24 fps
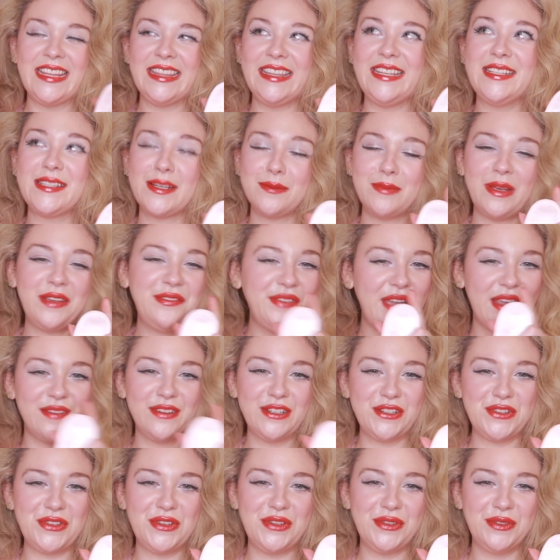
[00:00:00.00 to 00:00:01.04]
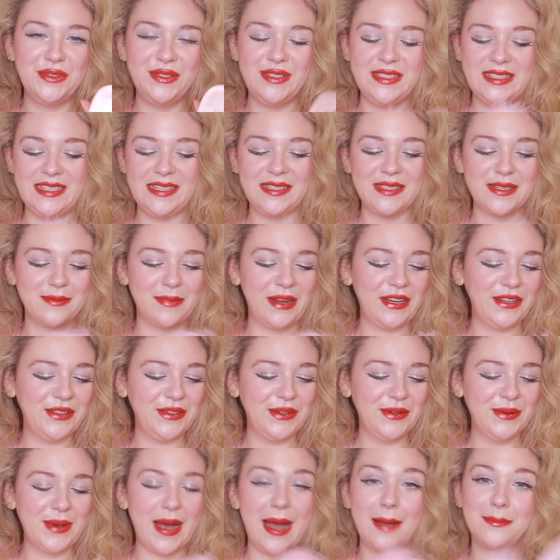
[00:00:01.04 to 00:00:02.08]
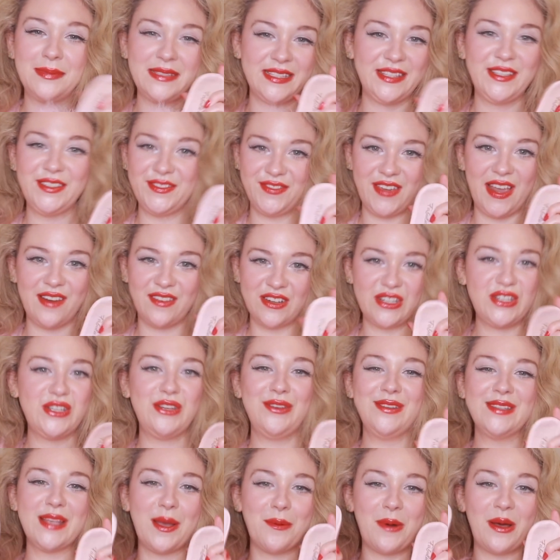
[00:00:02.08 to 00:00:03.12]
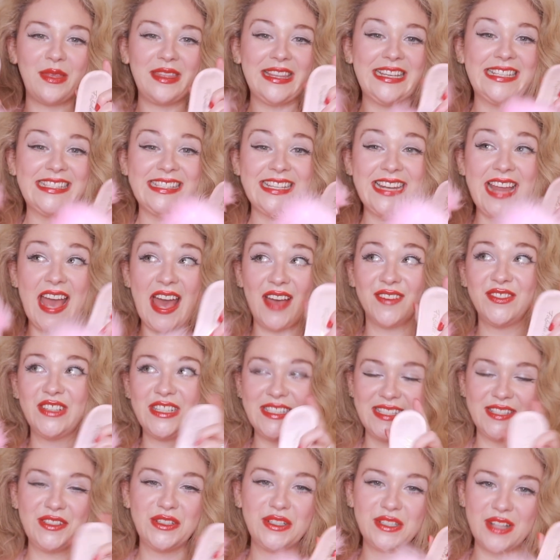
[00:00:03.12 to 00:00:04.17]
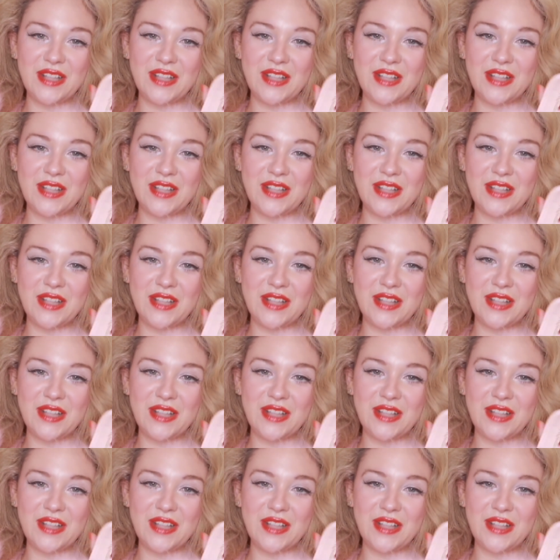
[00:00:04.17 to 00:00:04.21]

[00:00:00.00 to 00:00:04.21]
These are my favorite shoes. These are my new absolute favorite shoes. I want these in every single